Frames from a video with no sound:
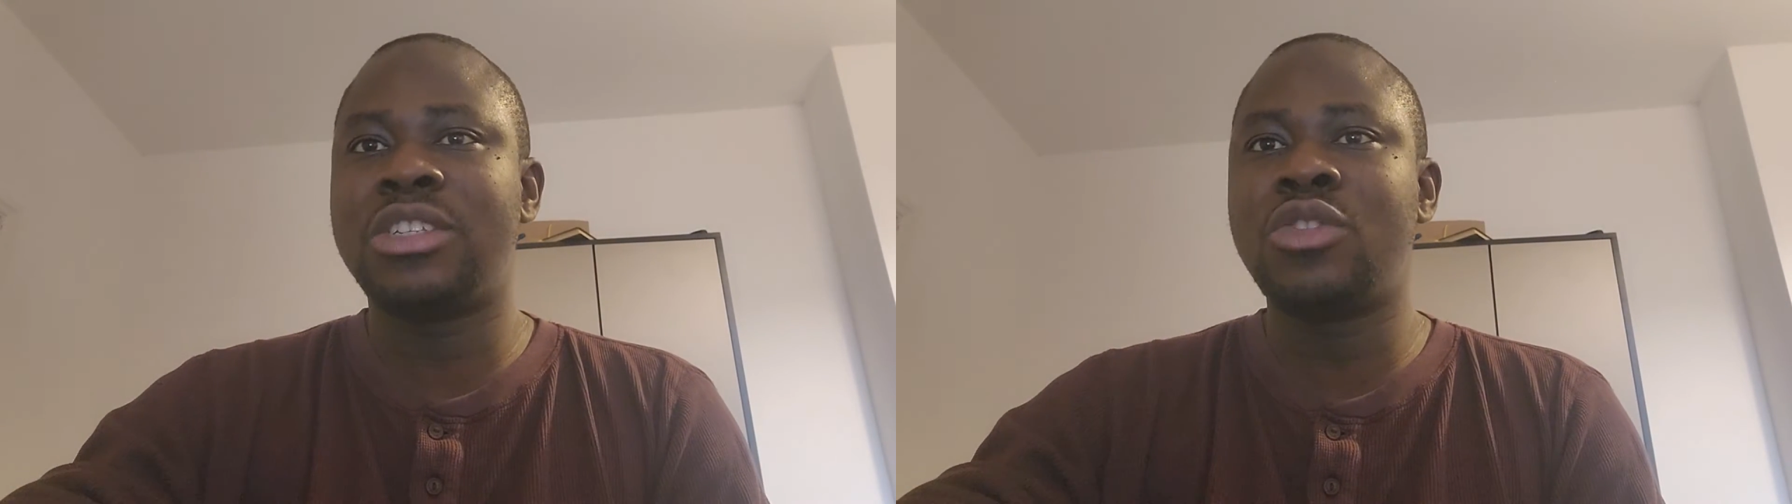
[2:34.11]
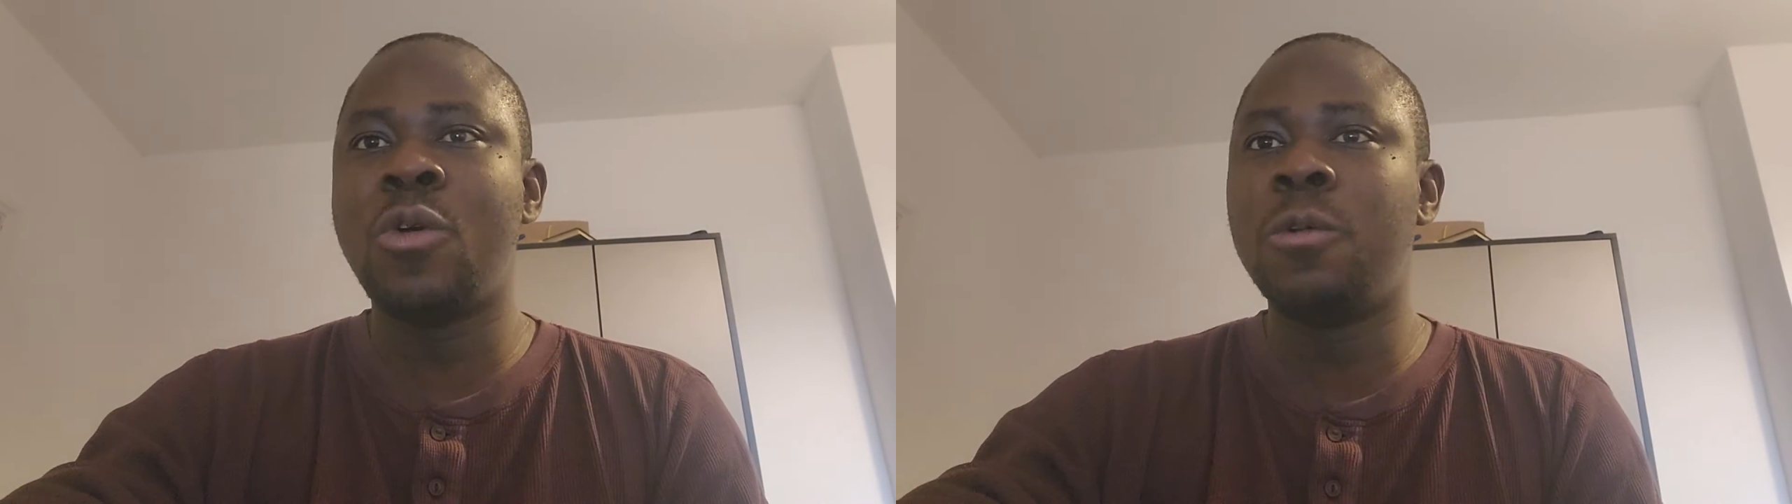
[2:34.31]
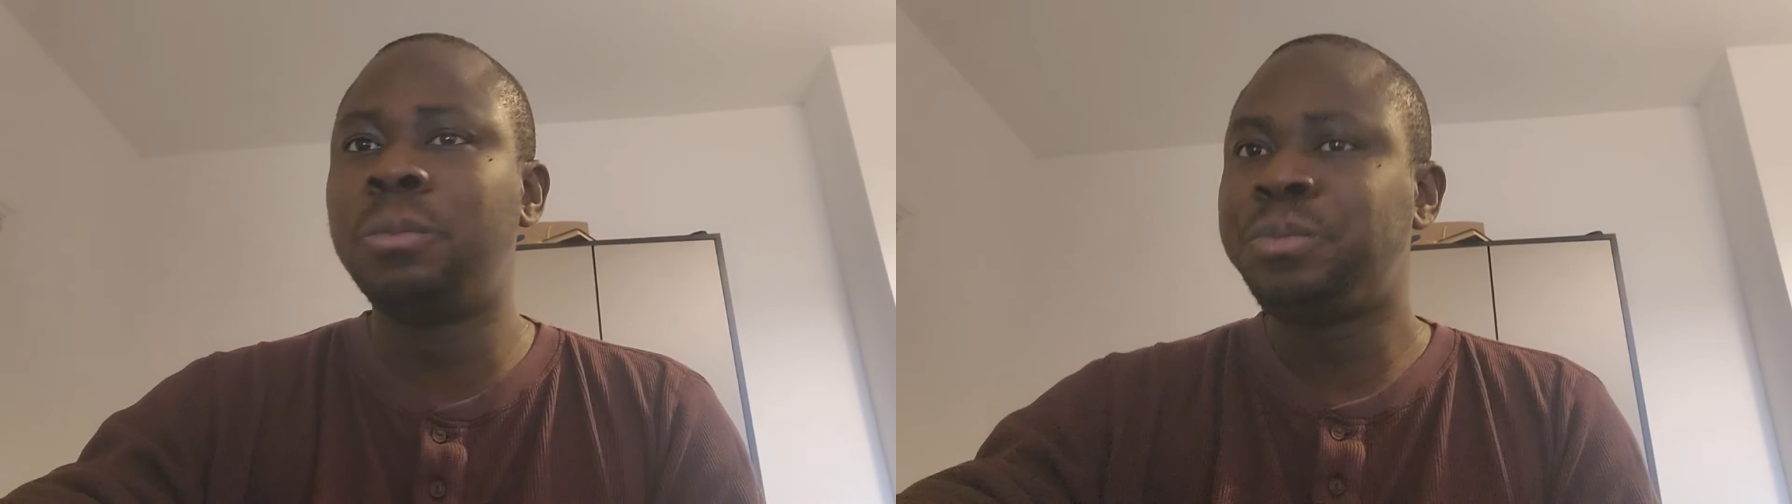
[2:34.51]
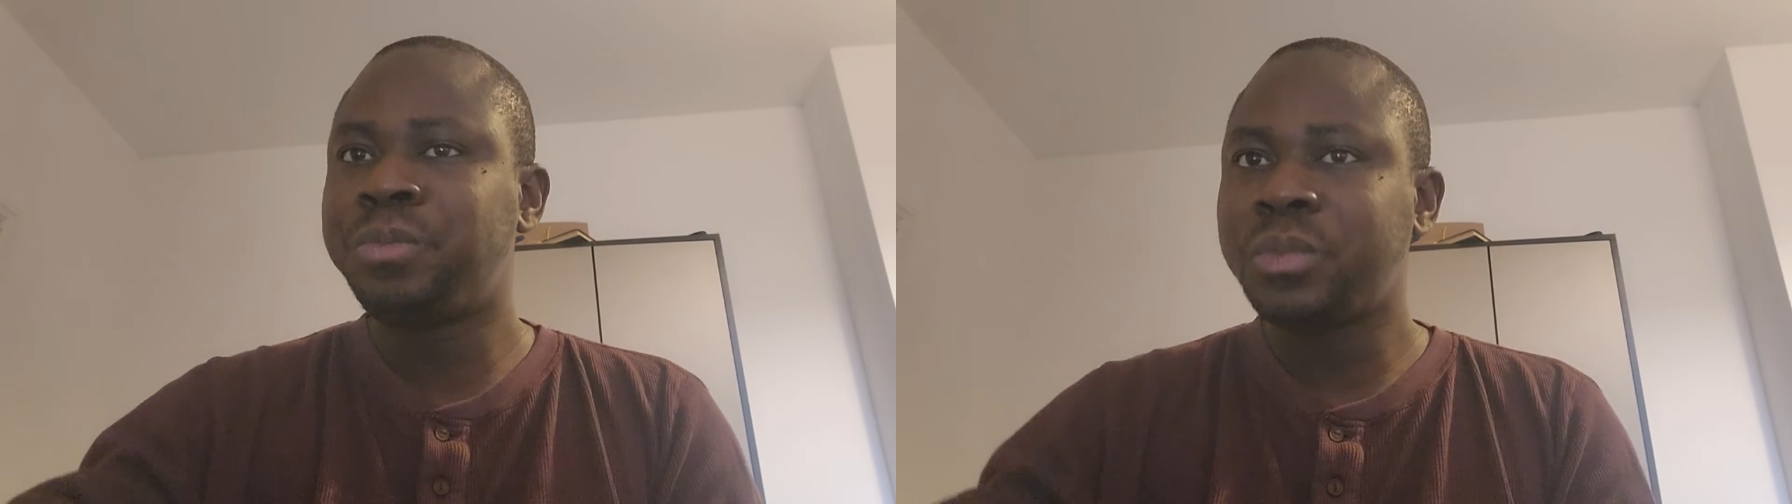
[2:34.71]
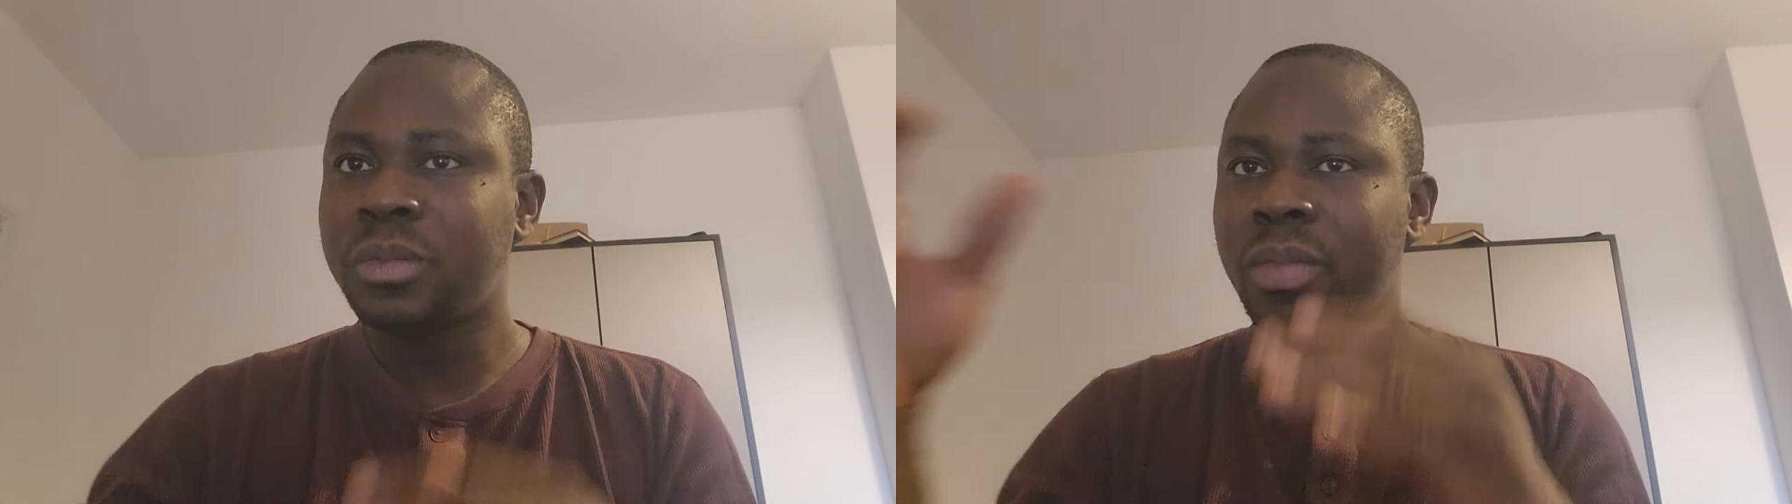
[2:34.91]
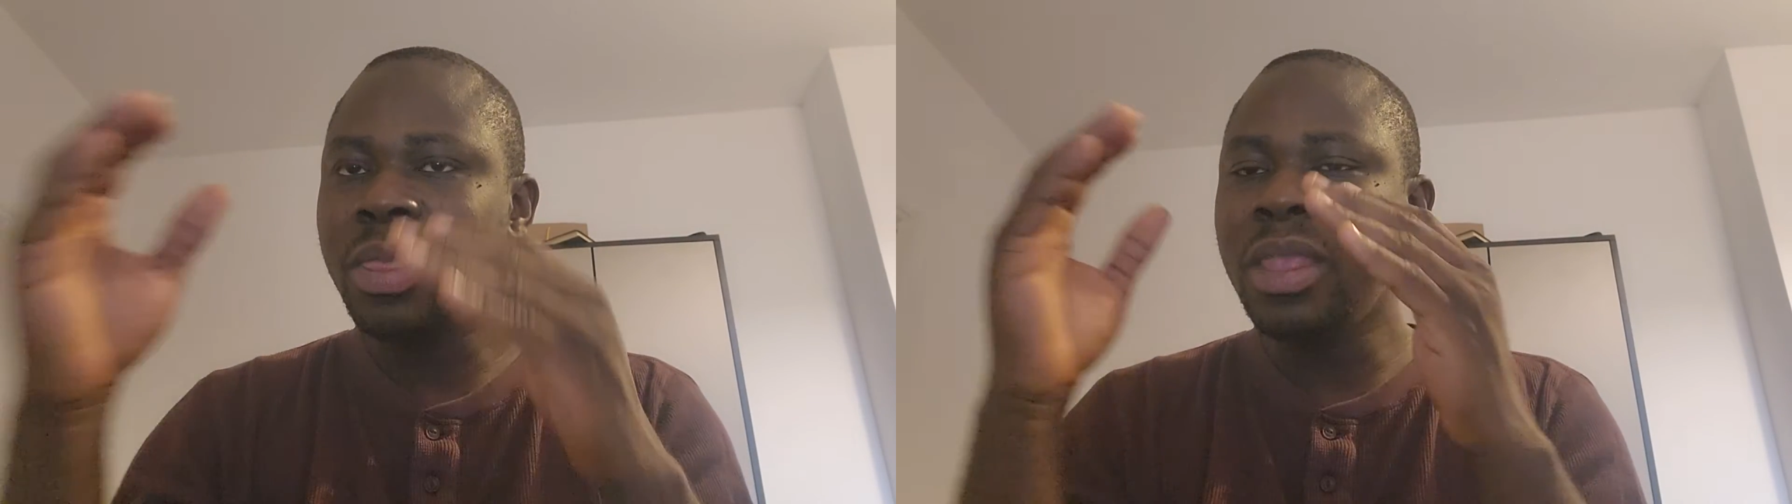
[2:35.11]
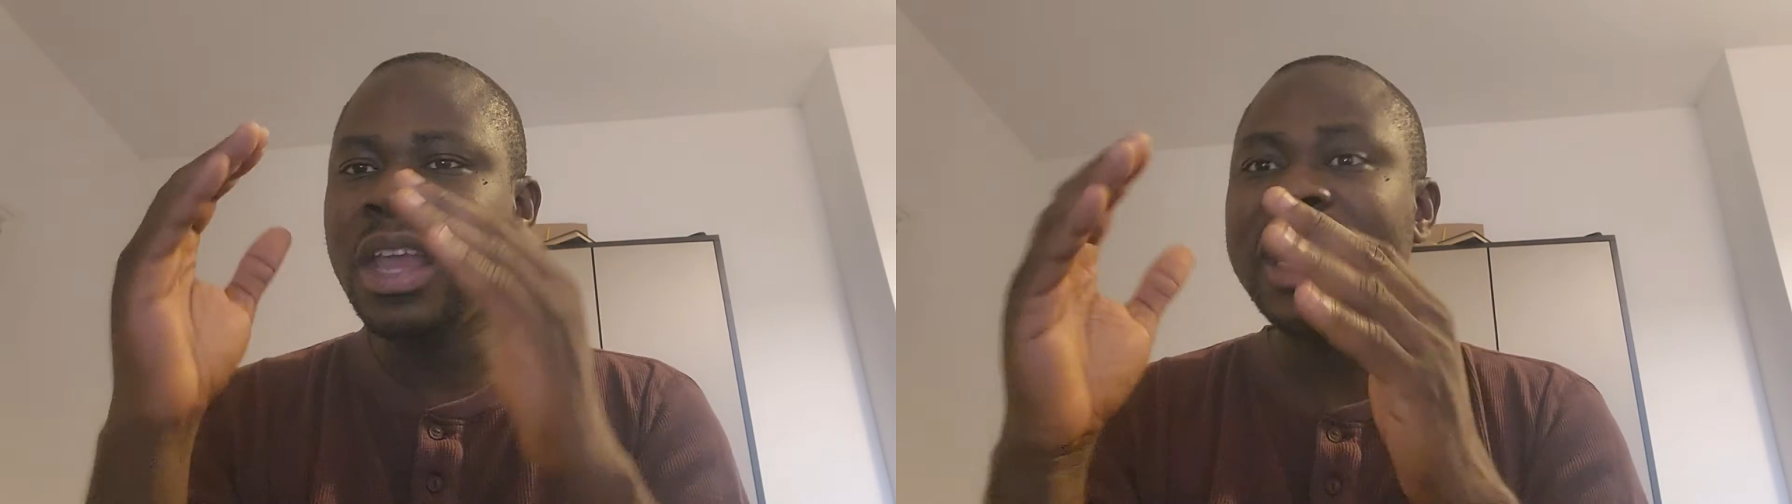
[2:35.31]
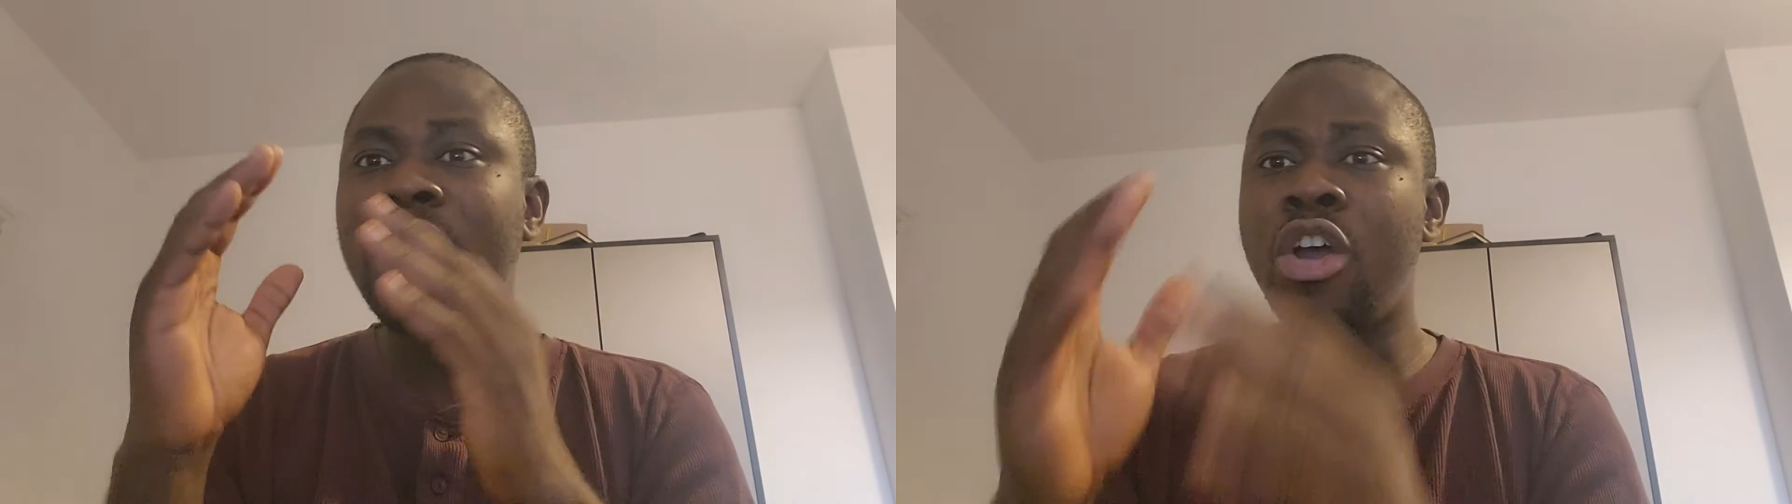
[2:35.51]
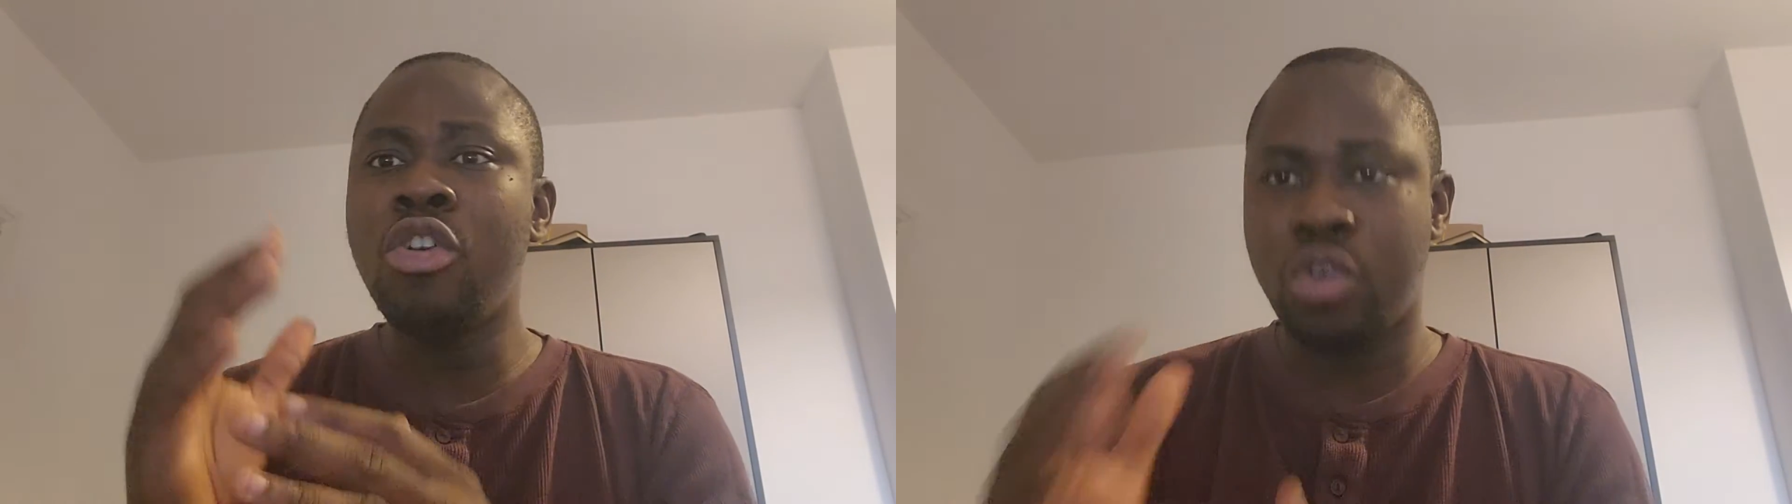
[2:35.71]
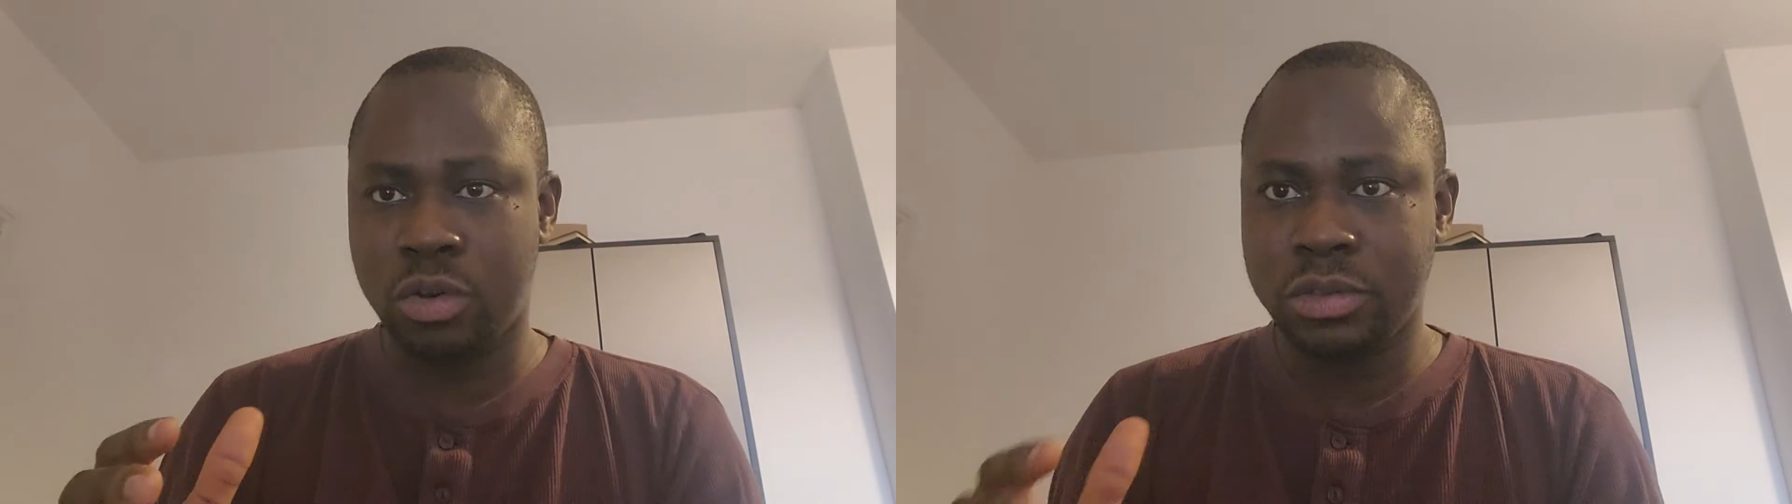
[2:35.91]
So in the
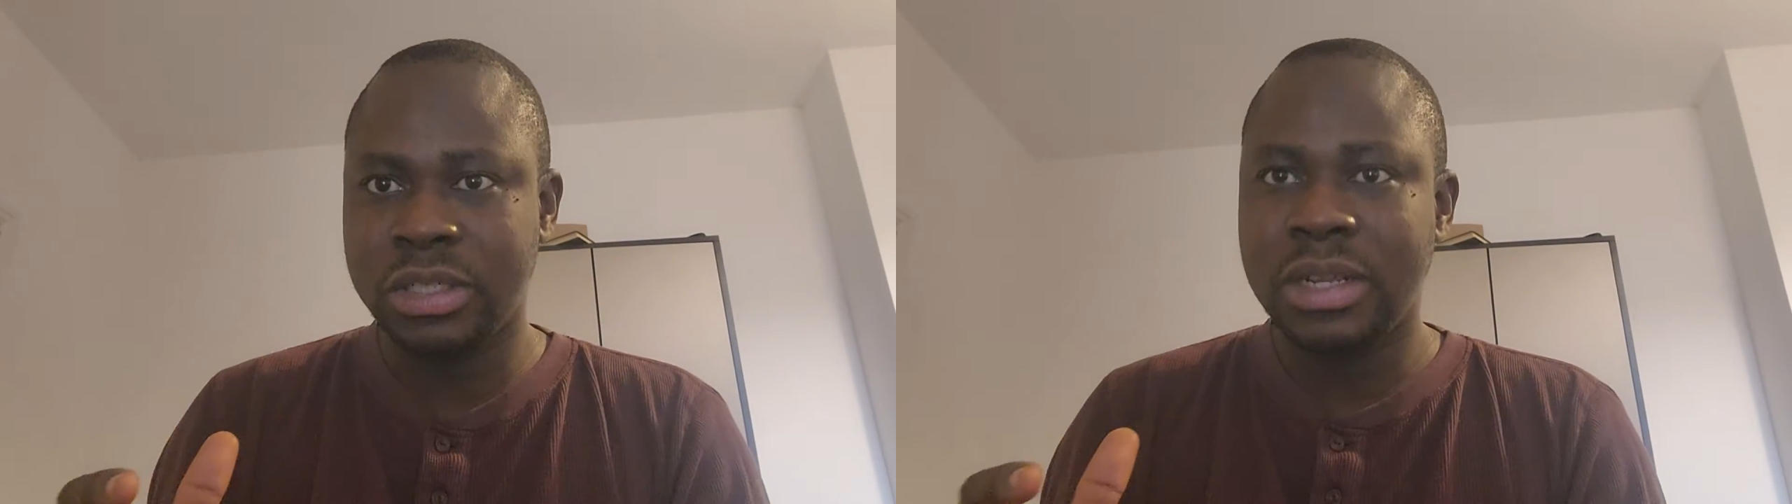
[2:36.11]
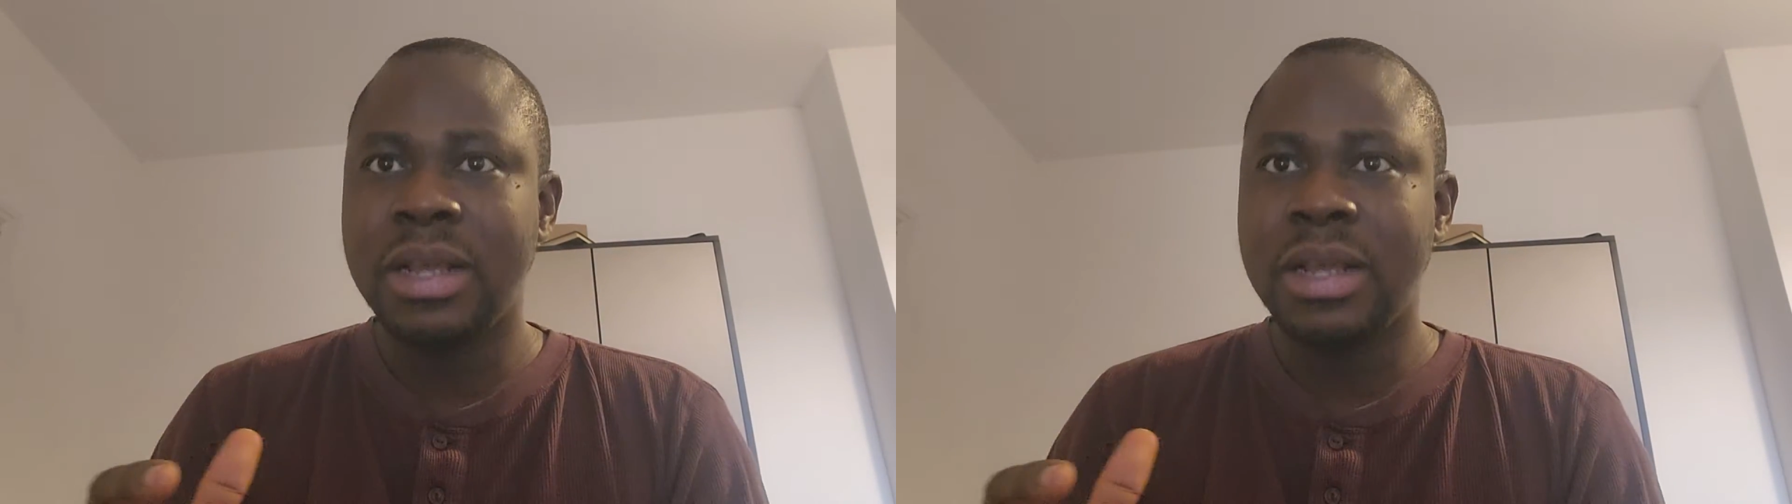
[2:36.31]
long run,